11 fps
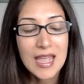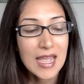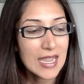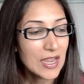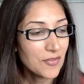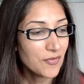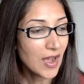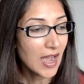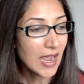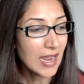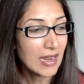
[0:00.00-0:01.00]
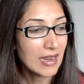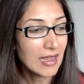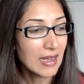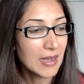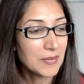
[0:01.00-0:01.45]
if I
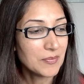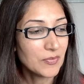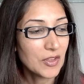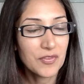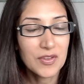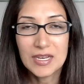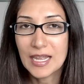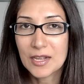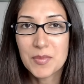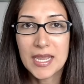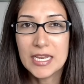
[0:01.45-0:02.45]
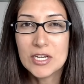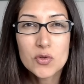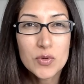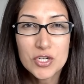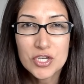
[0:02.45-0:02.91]
feel like my
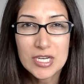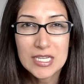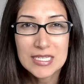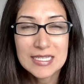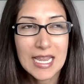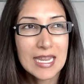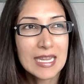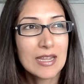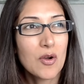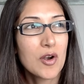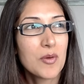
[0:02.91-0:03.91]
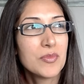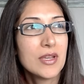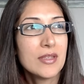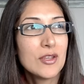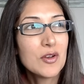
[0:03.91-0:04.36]
intuition is saying, or
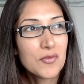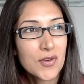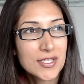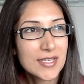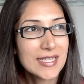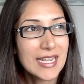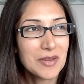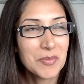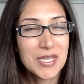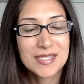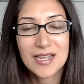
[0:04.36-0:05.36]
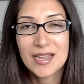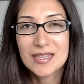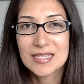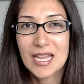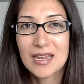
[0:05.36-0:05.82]
the universe is sending me
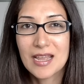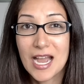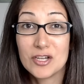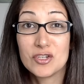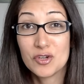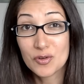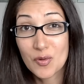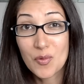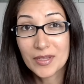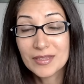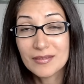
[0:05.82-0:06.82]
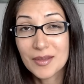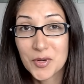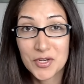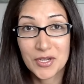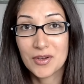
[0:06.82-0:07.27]
signs that I should go on a
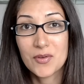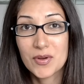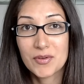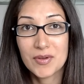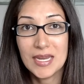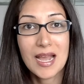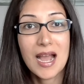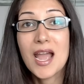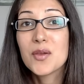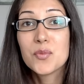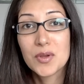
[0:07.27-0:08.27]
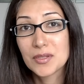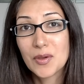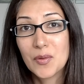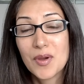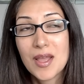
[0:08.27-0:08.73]
particular retreat, I will
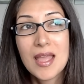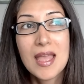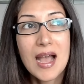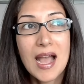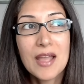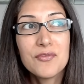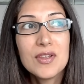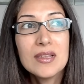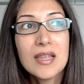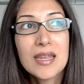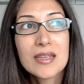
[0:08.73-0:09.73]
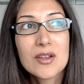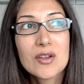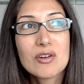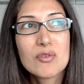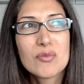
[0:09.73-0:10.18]
go. I feel like
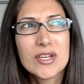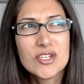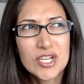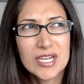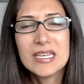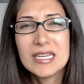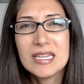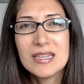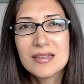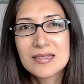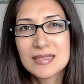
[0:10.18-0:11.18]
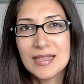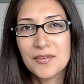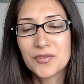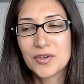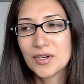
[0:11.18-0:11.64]
rigidity is
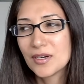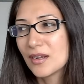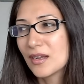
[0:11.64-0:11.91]
never